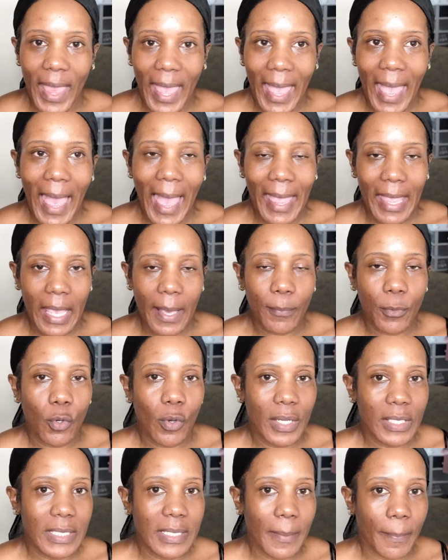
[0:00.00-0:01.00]
that I am
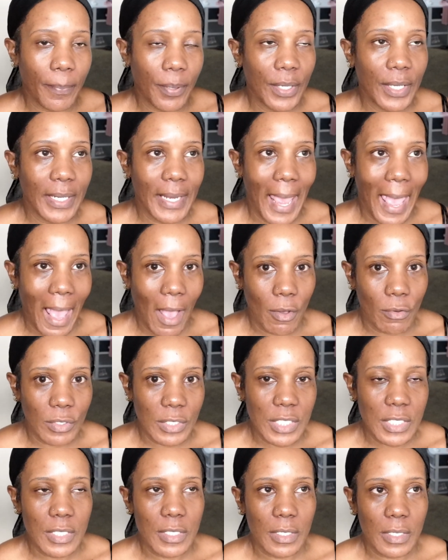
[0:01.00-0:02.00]
going to put
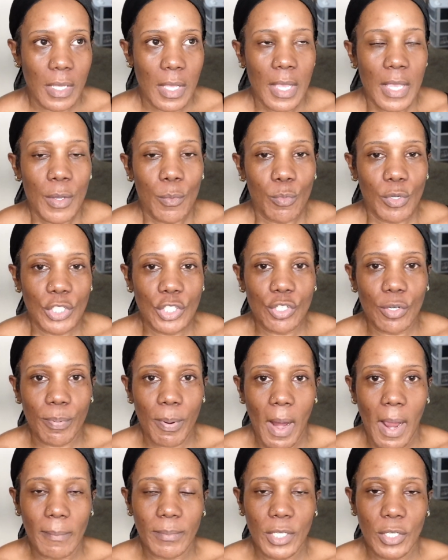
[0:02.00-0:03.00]
out, which you're
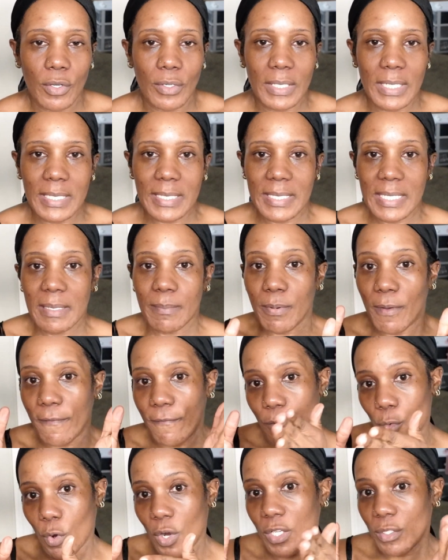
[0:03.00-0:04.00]
probably going to see
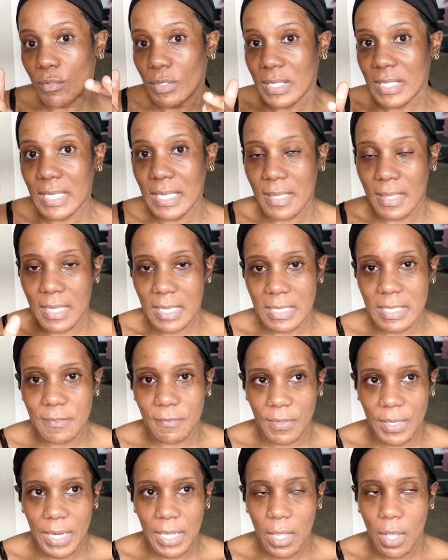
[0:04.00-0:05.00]
before you see this
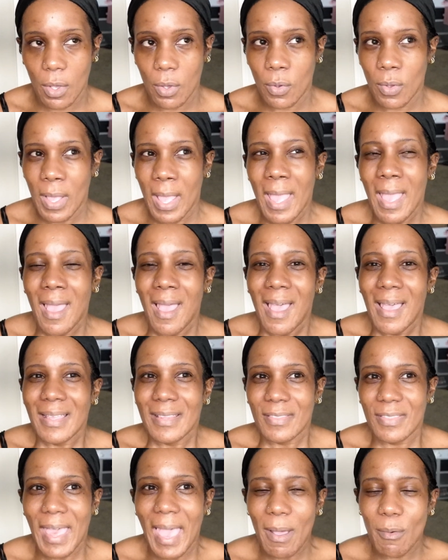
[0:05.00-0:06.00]
video,
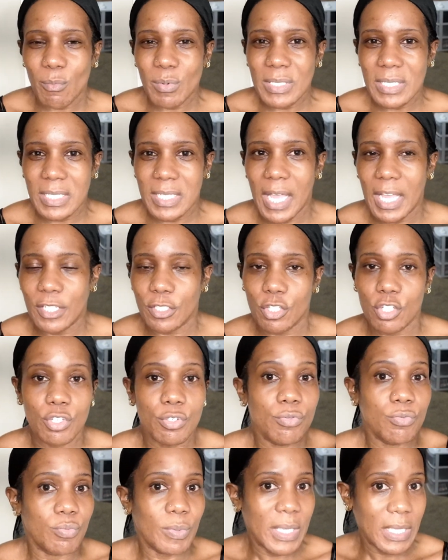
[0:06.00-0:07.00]
that was done
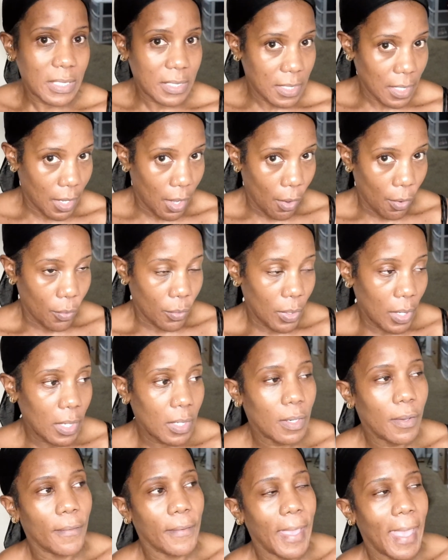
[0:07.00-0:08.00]
2 weeks ago.
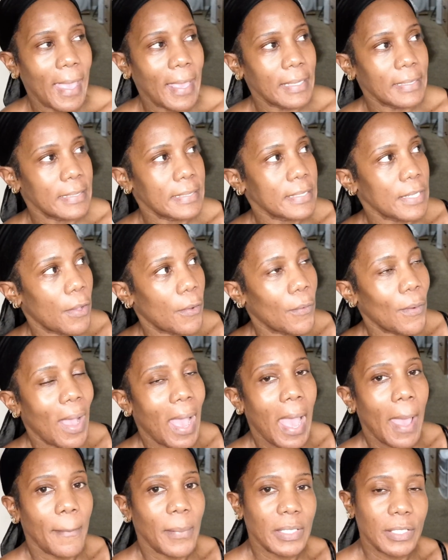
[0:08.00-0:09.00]
Okay, so
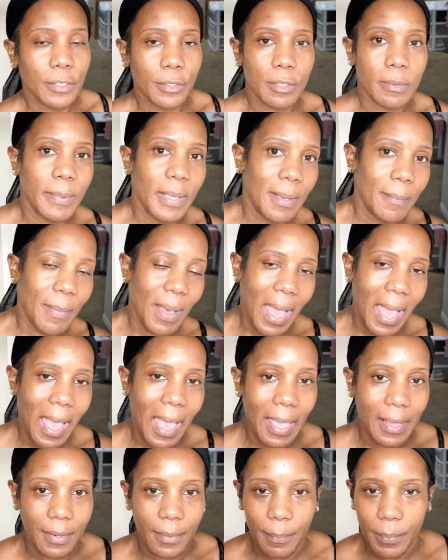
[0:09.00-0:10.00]
I'm a little bit
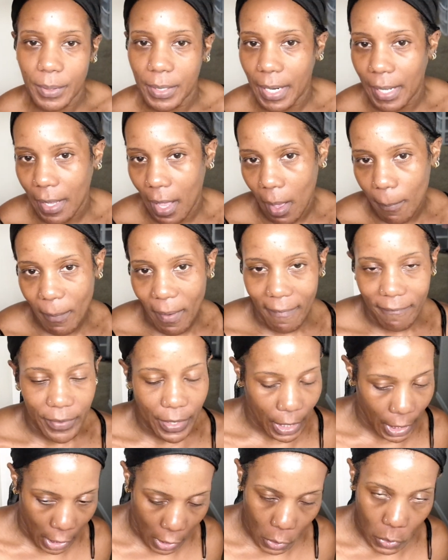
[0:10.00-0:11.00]
behind of putting out my
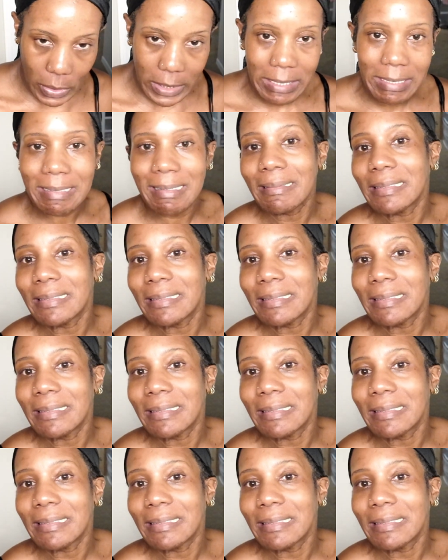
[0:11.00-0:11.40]
videos.